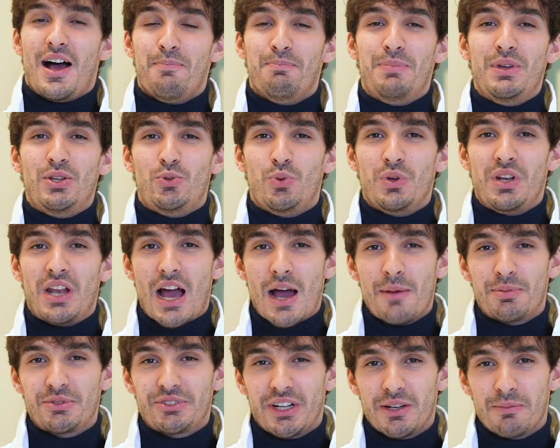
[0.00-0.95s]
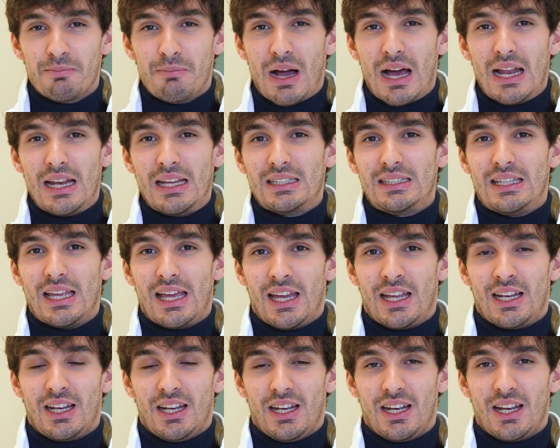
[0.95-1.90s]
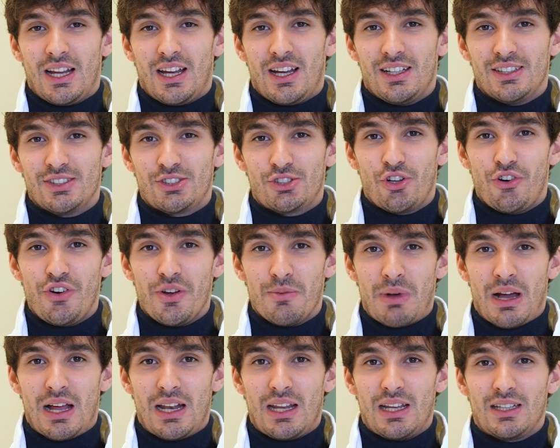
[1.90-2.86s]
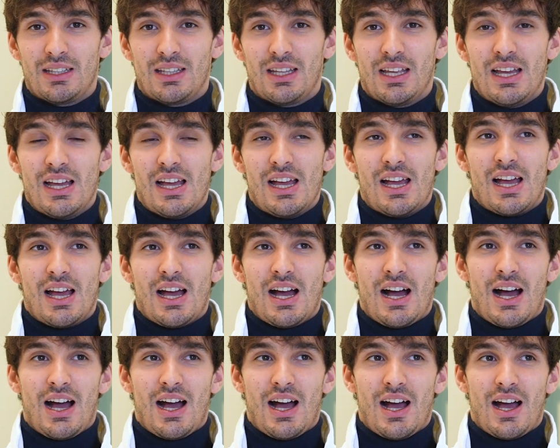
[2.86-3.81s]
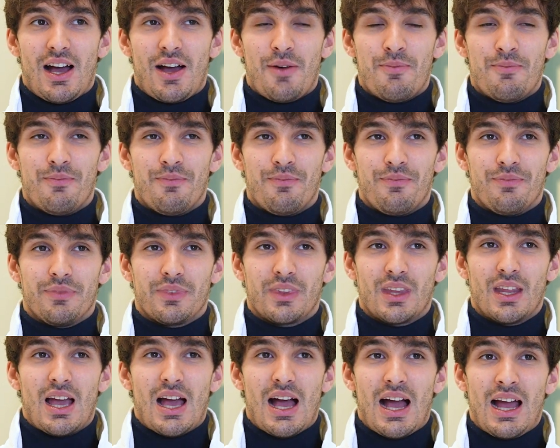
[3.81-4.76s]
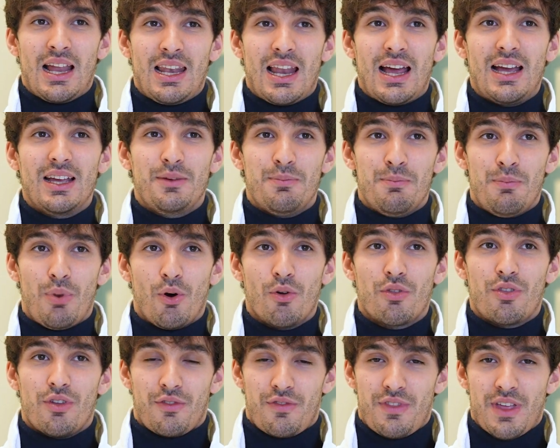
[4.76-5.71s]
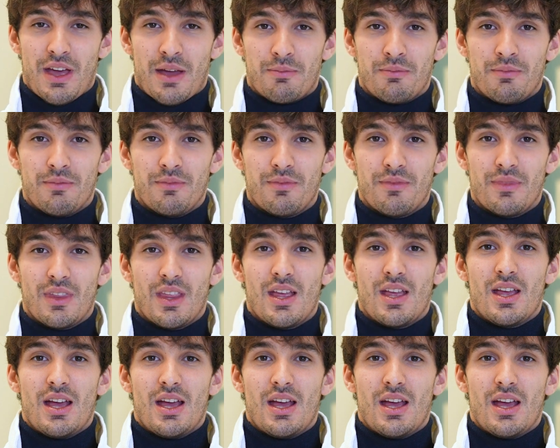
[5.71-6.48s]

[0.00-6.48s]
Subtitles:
Between abstract ballet and story ballet, I like both of them.